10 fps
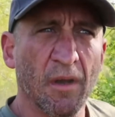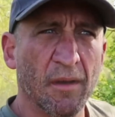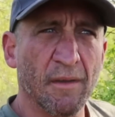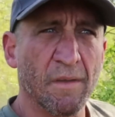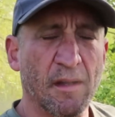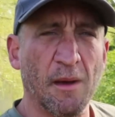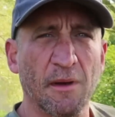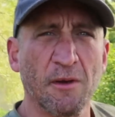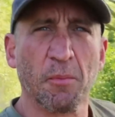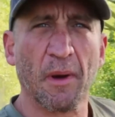of
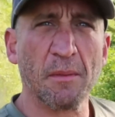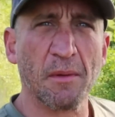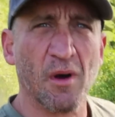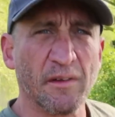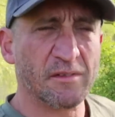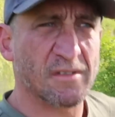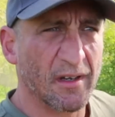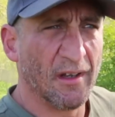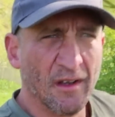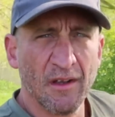little baby
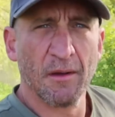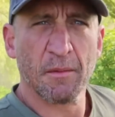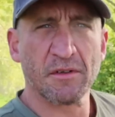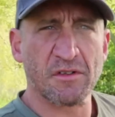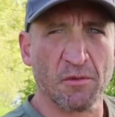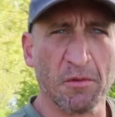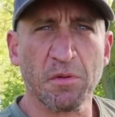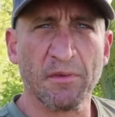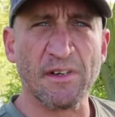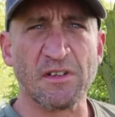ones, but
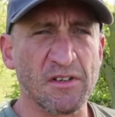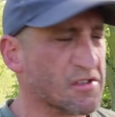still, at least